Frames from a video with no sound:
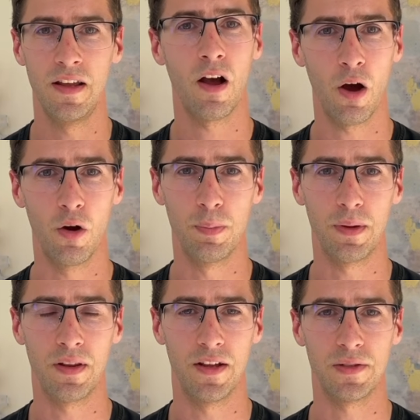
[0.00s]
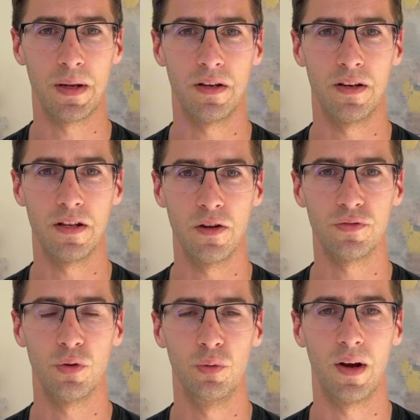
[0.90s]
Hope that has been
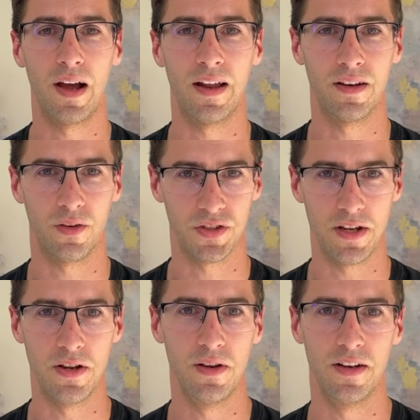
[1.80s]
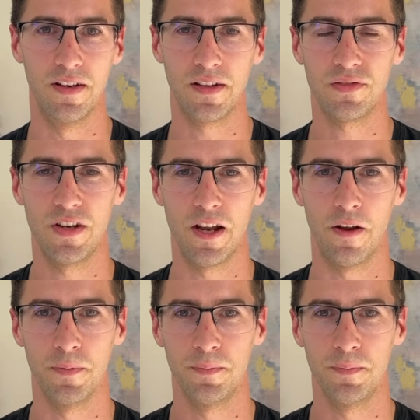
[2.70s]
useful, and I'll see you in the next video.